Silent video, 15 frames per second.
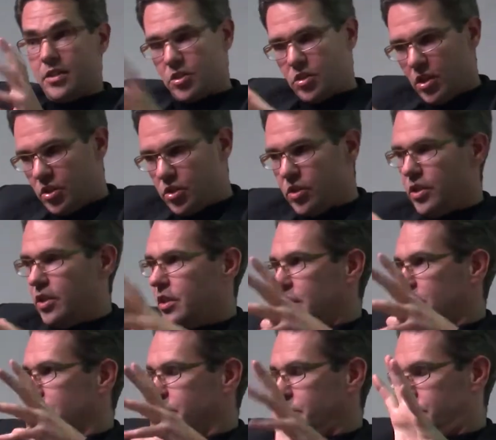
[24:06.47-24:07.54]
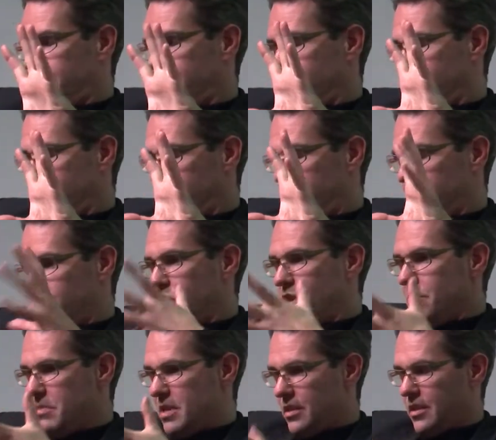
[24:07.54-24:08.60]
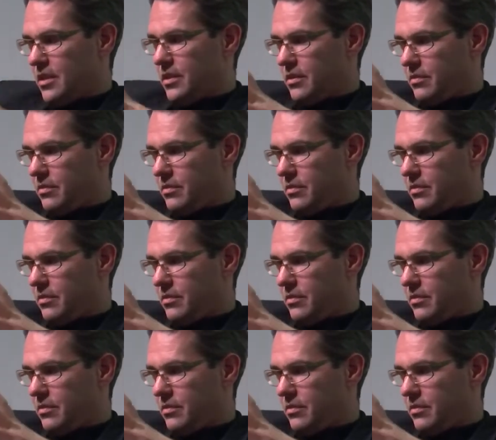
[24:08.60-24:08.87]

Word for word: discussion in the, between me and the